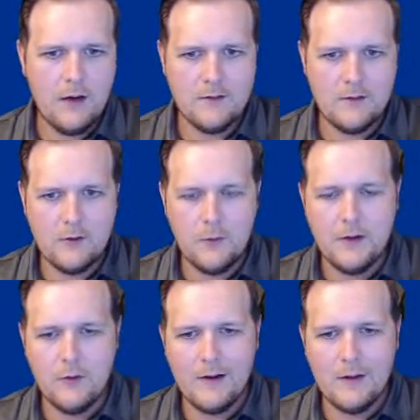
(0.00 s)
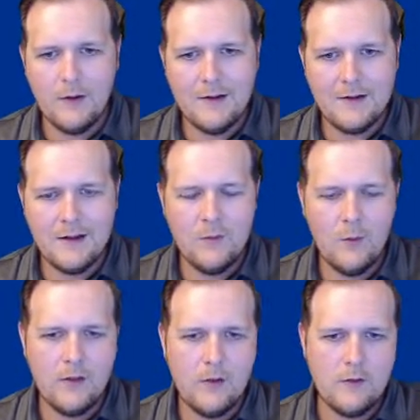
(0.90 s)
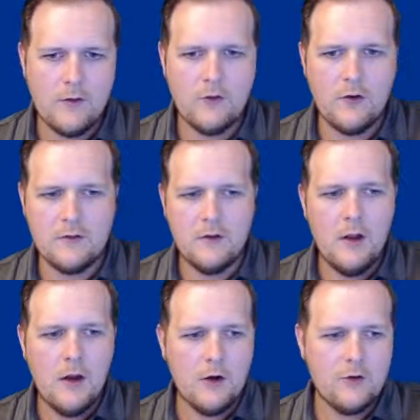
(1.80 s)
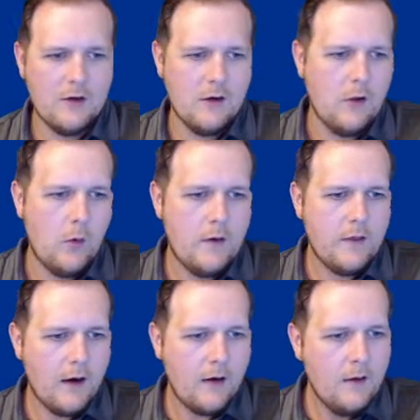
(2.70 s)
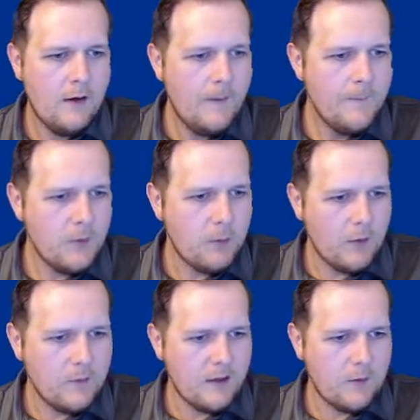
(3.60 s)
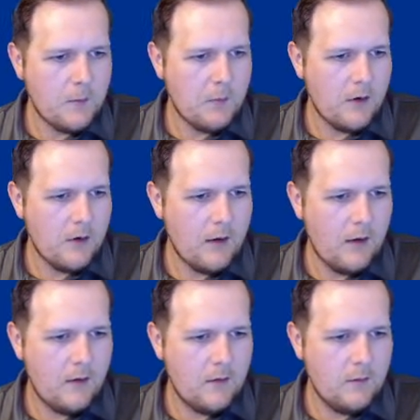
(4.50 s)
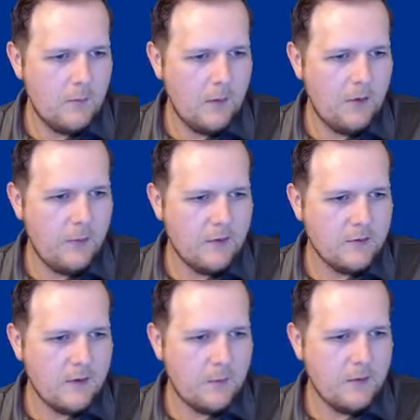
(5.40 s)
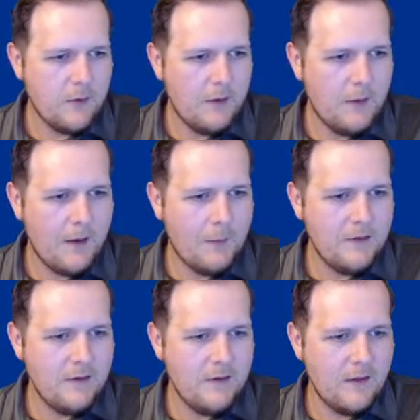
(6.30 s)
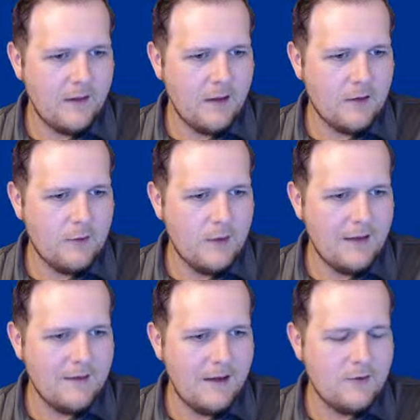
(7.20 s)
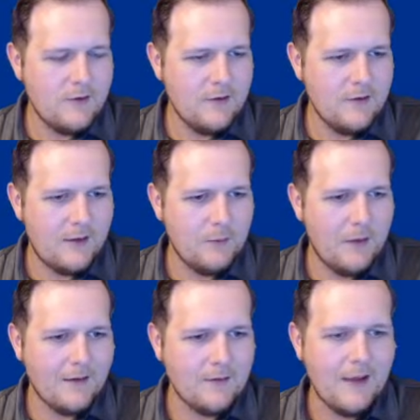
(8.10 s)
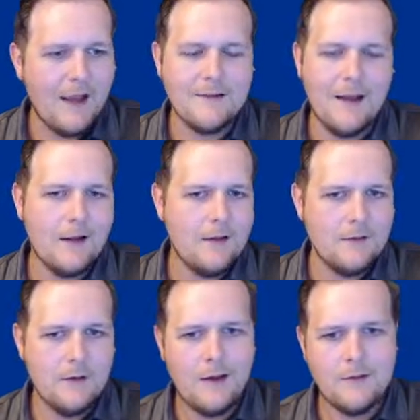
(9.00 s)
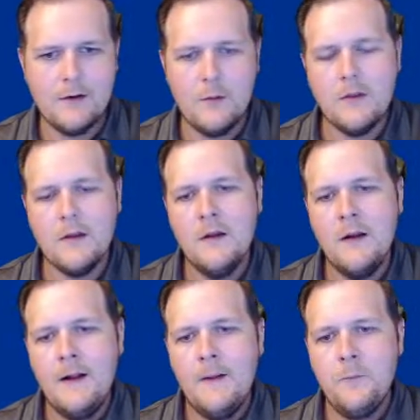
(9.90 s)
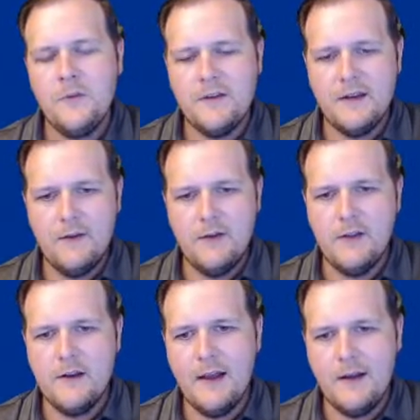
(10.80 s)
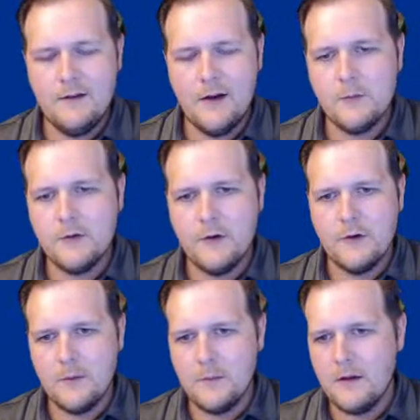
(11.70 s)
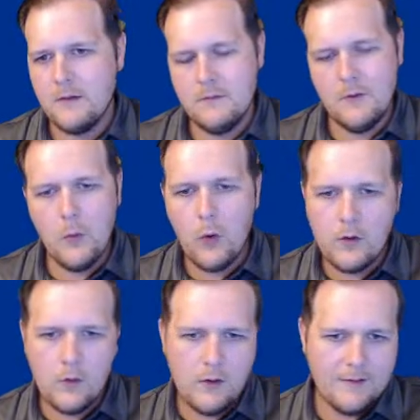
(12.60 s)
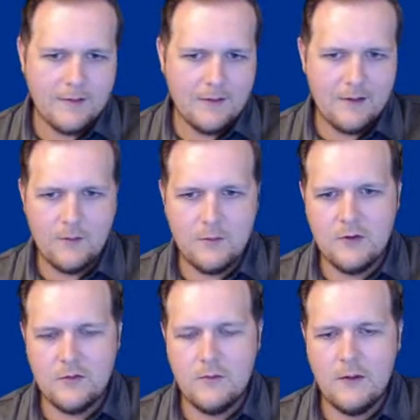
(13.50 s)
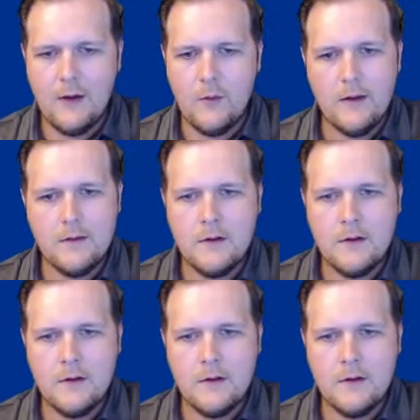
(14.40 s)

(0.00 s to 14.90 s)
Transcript: Because it's going to be directly raising it, while those other drugs are trying to lower it there. Brian was saying, remember a Mythbusters episode about the poppy seed thing? They ate like 2 cakes each just to test positive. Yeah, exactly. So it has to do with the sensitivity of the test there. I'm sure there's some that are more or less sensitive, just how it is.